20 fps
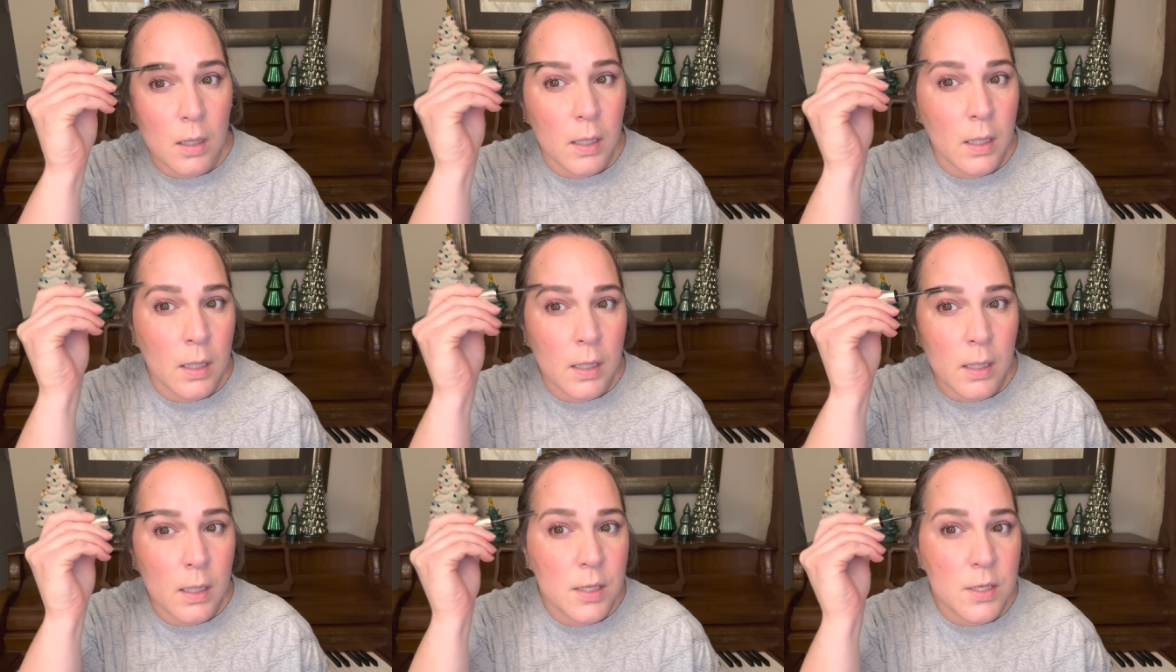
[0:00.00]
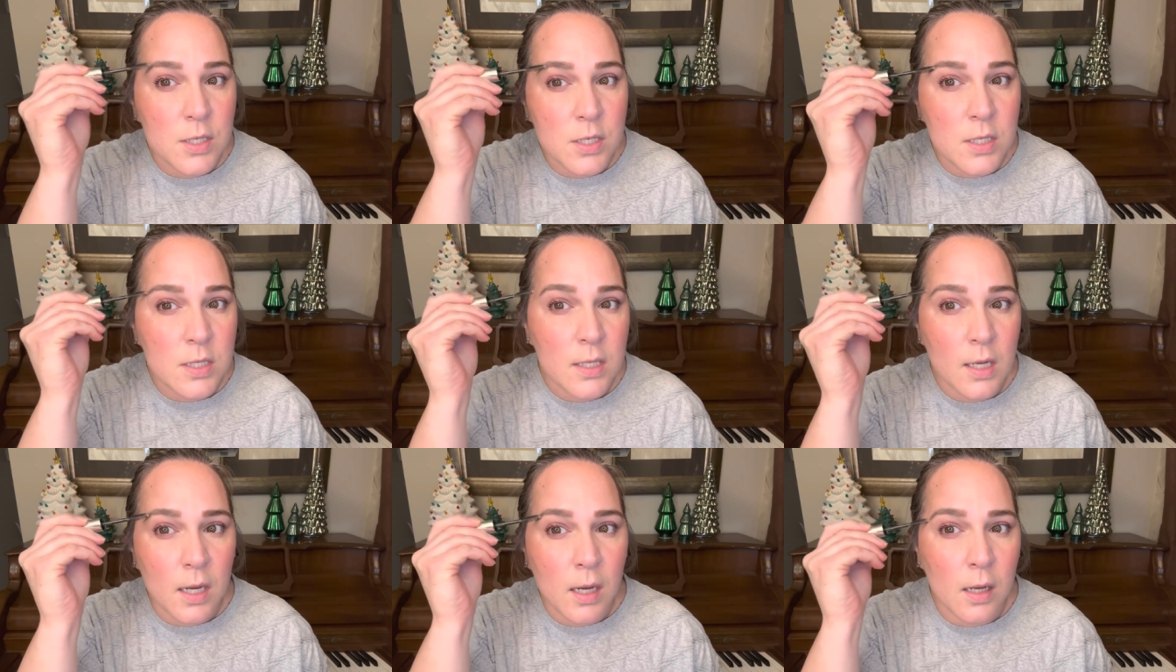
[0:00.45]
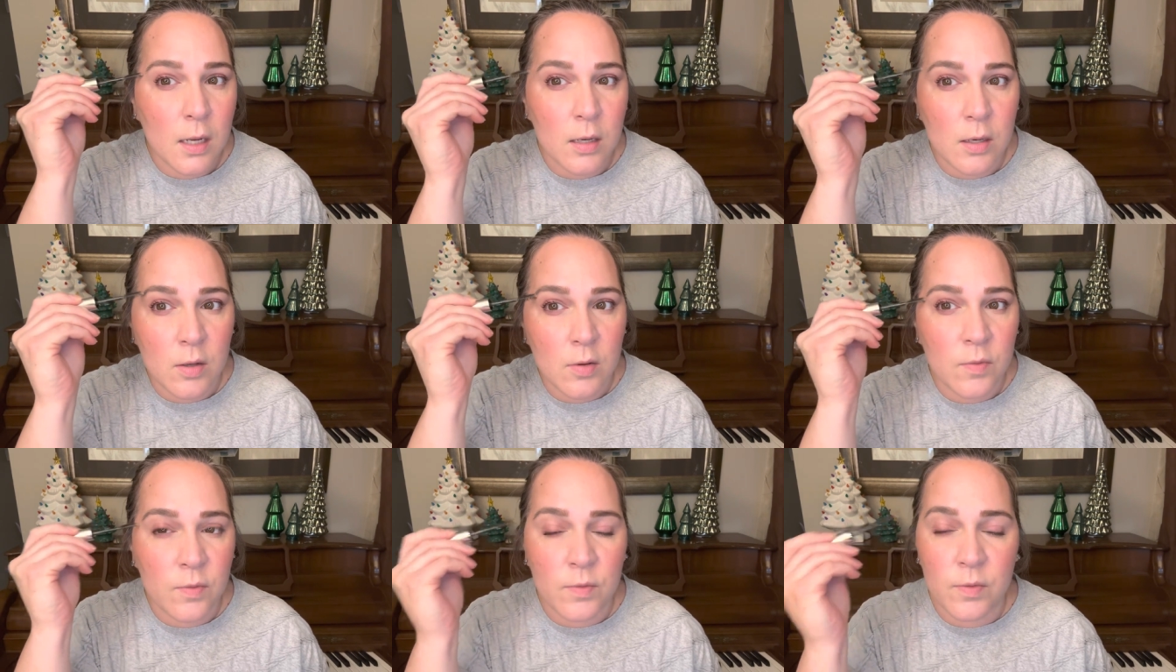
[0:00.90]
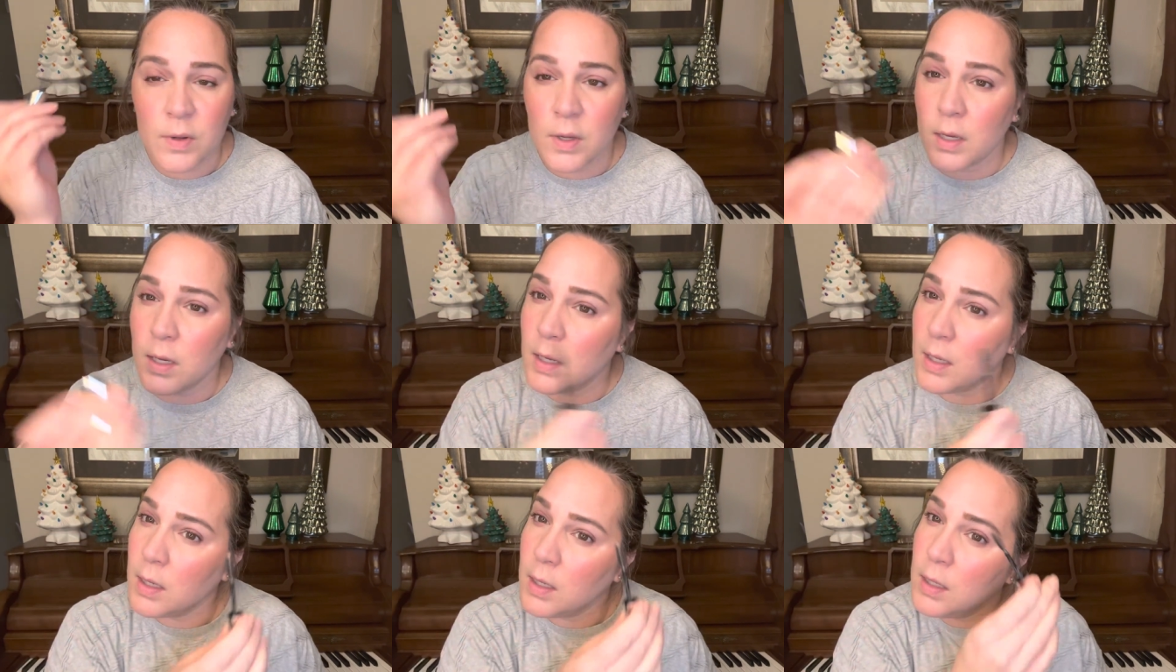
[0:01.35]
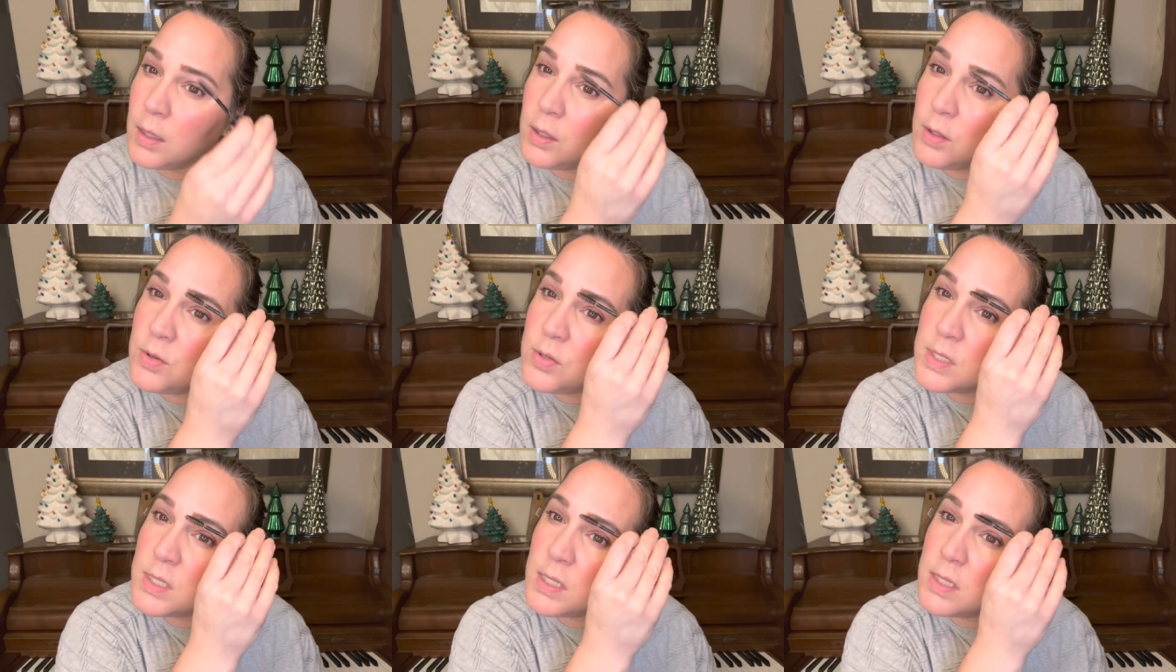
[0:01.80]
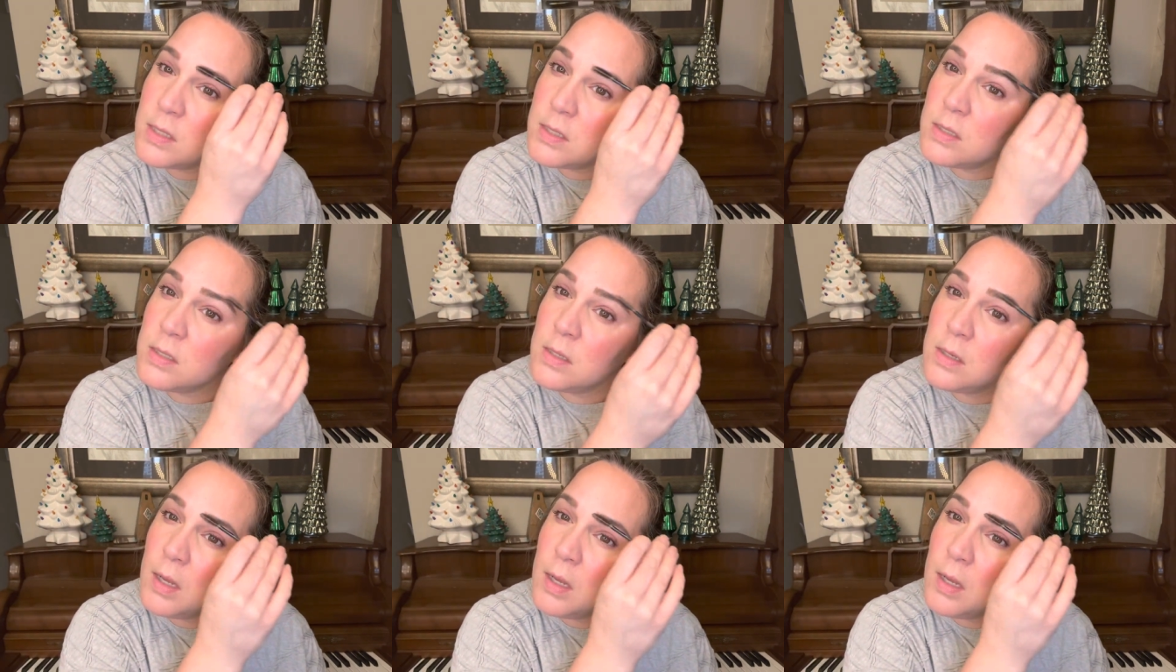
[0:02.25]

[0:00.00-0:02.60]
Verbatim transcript: And I just kind of uh, use it.